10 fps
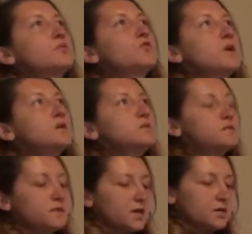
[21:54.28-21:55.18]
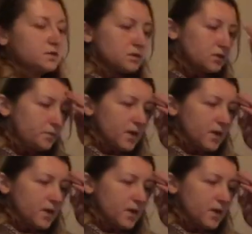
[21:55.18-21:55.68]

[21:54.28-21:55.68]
Trying to find the